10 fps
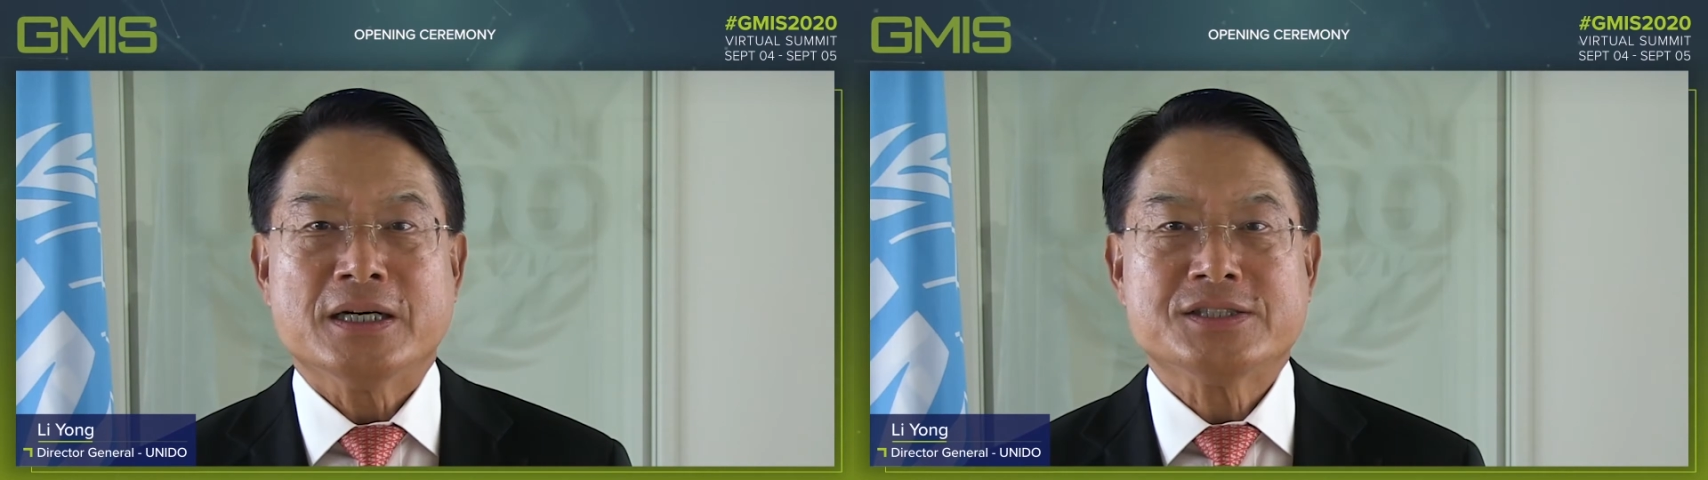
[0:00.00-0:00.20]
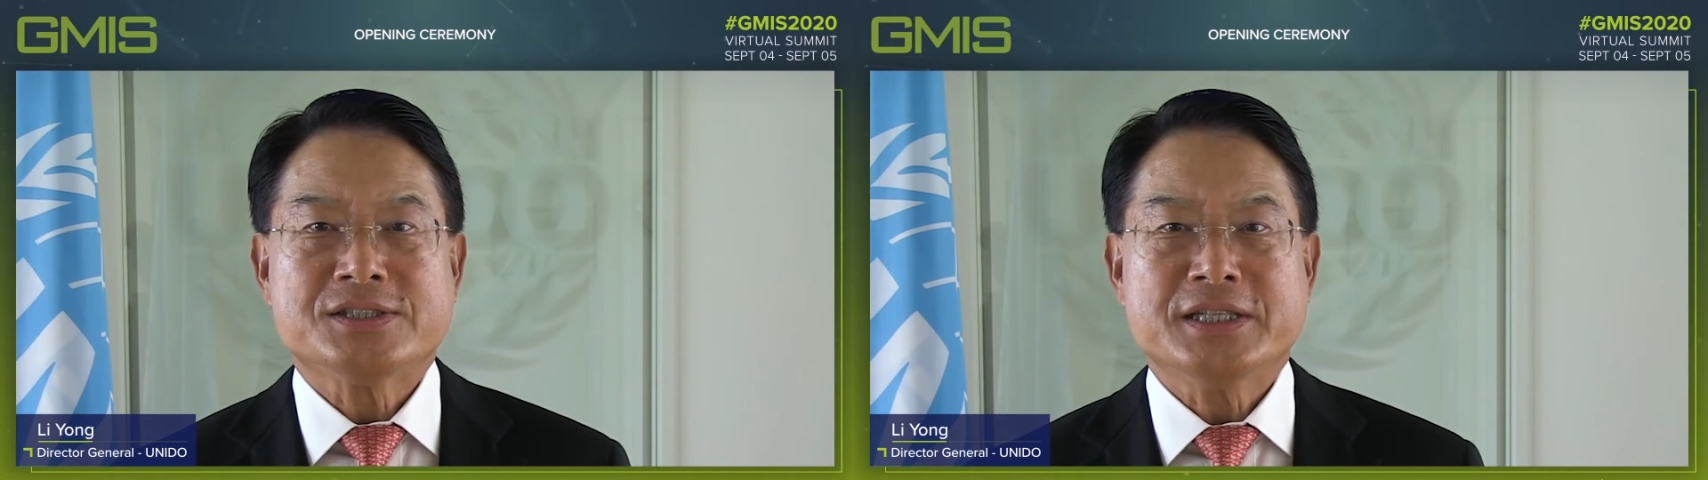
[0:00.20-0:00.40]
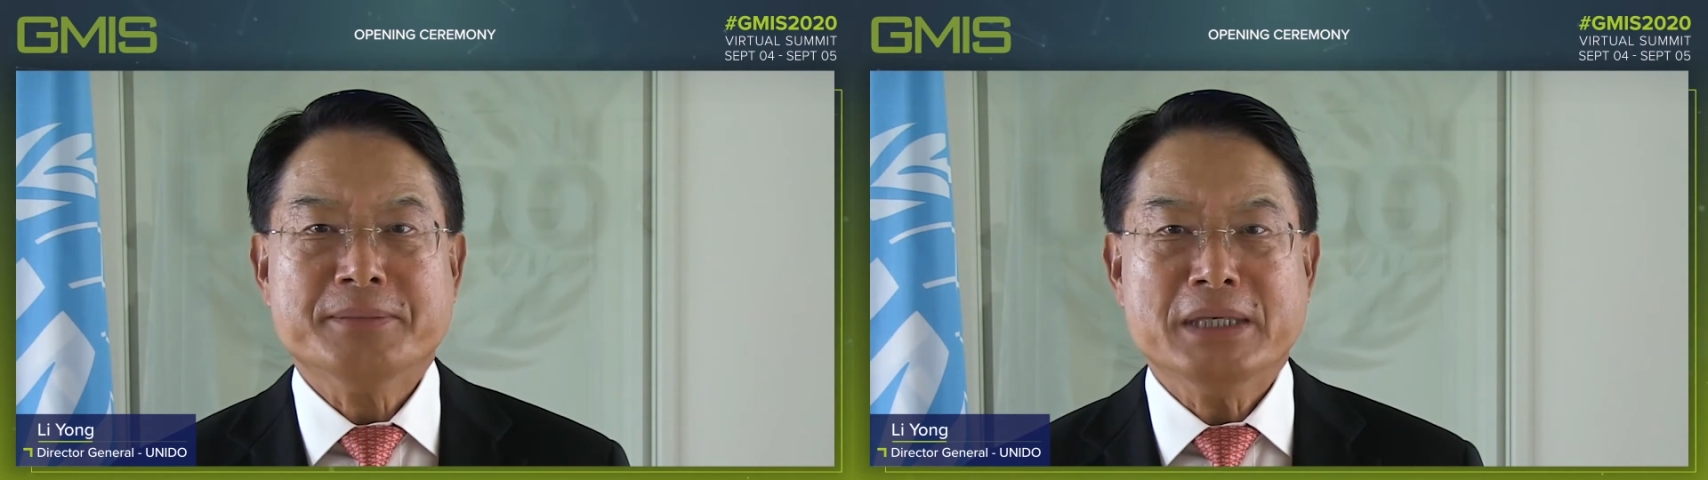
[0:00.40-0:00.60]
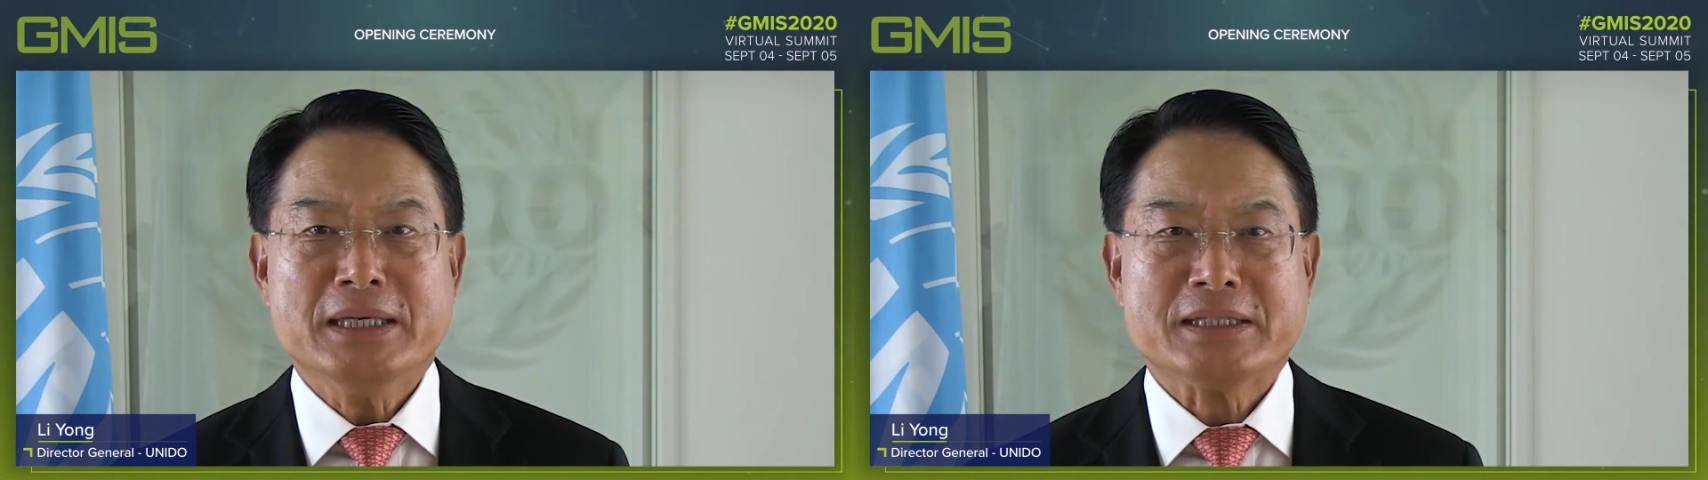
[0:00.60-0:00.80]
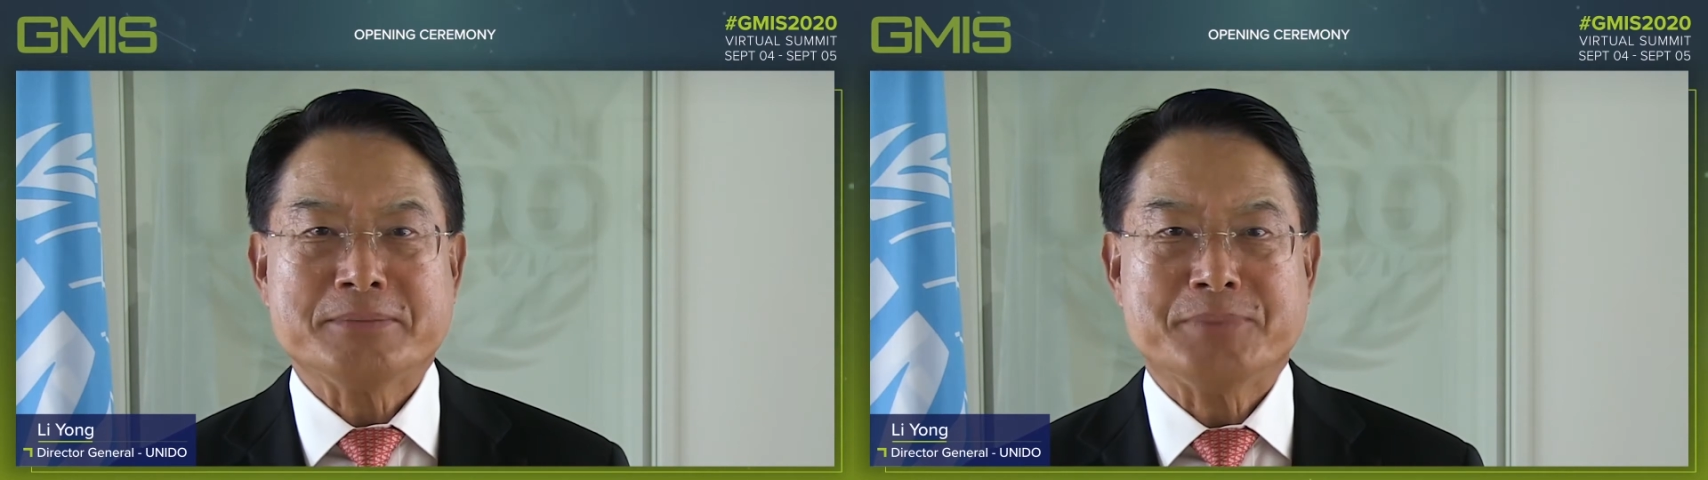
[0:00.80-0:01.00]
A
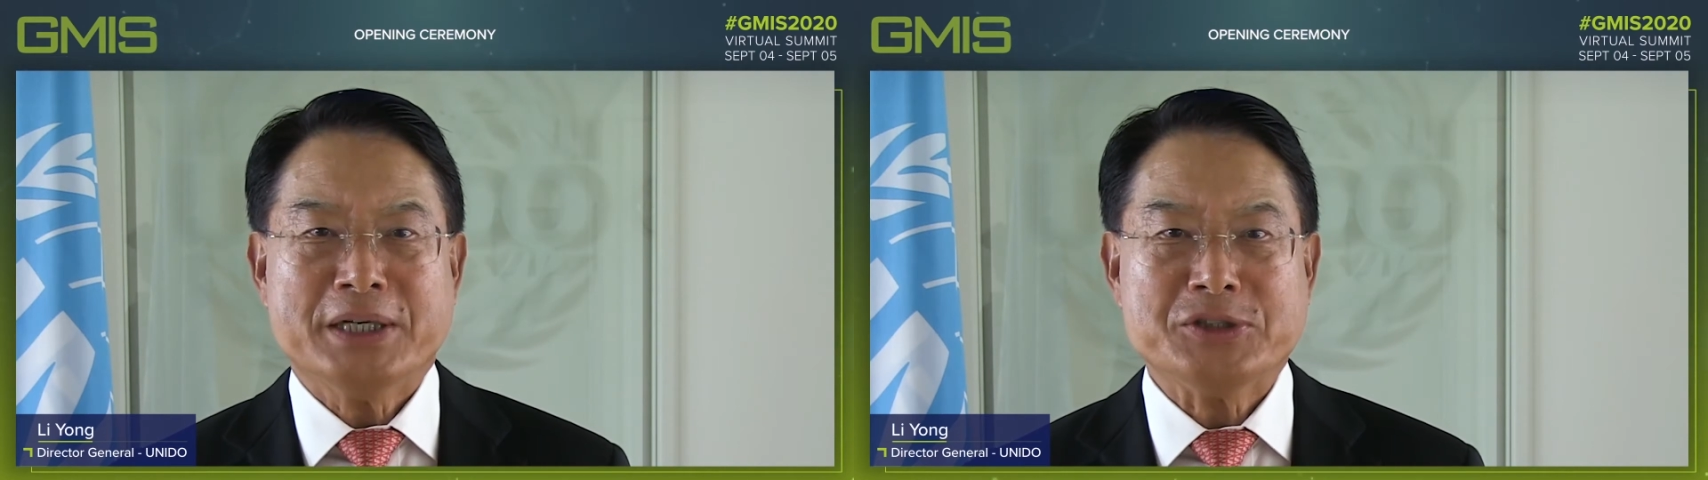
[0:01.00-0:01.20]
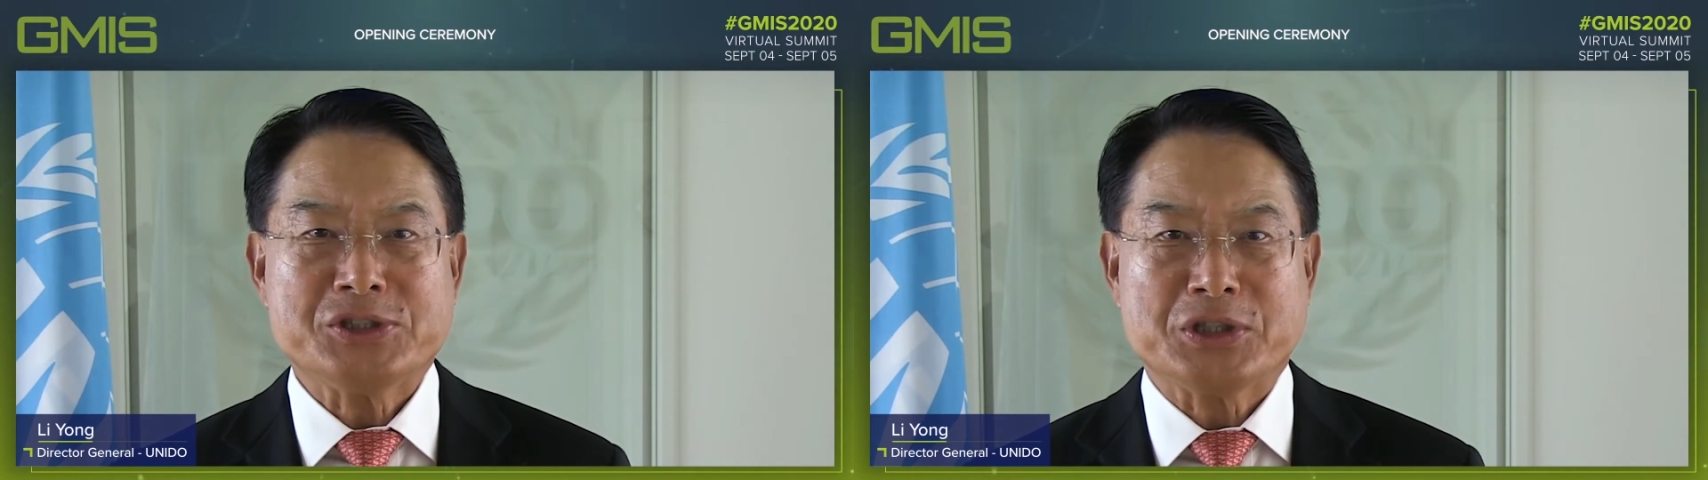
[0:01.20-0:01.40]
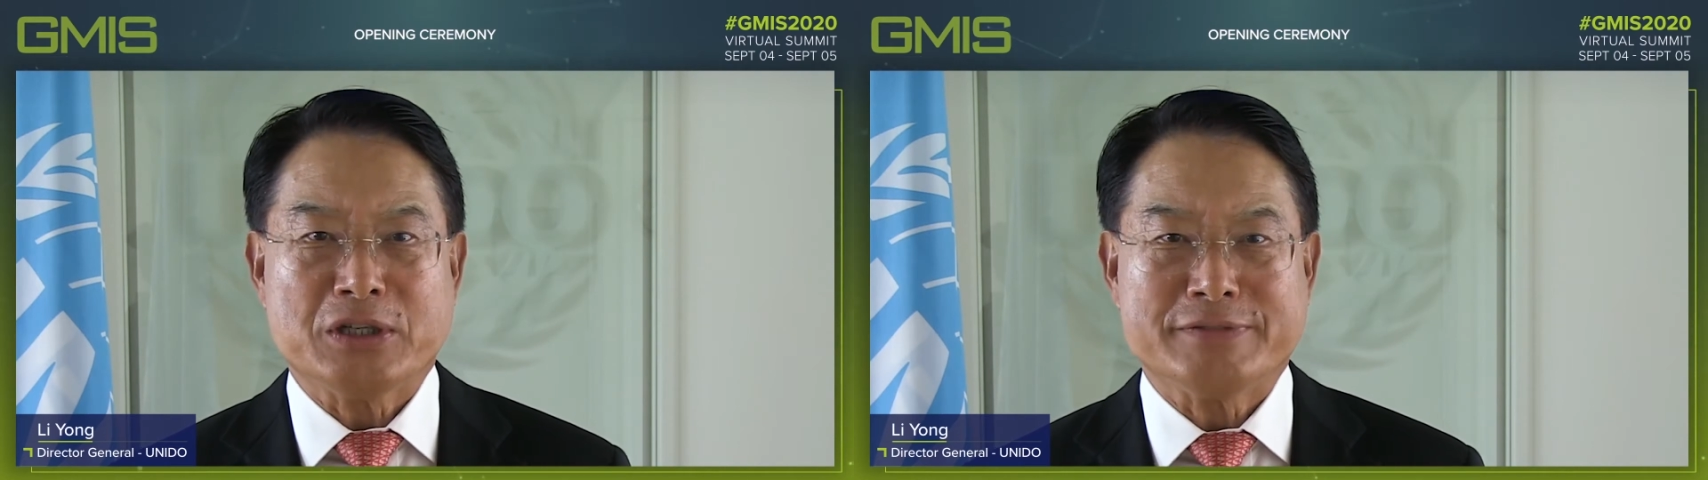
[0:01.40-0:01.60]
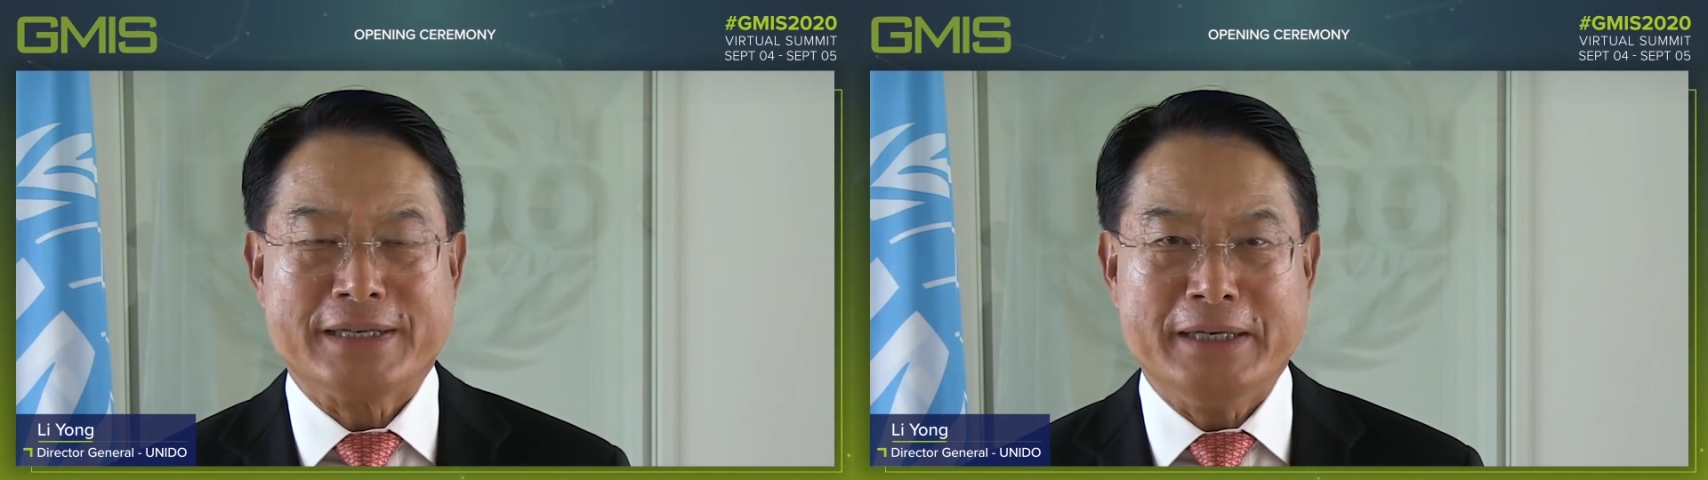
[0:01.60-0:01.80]
similar comparison of